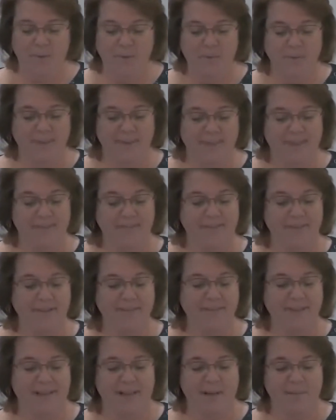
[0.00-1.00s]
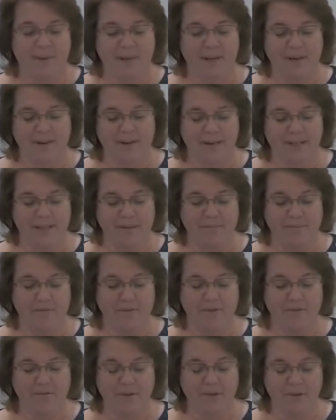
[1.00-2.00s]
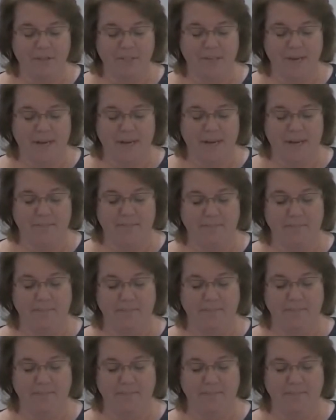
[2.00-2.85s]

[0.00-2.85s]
but they feel like I'm hearing them for the first time.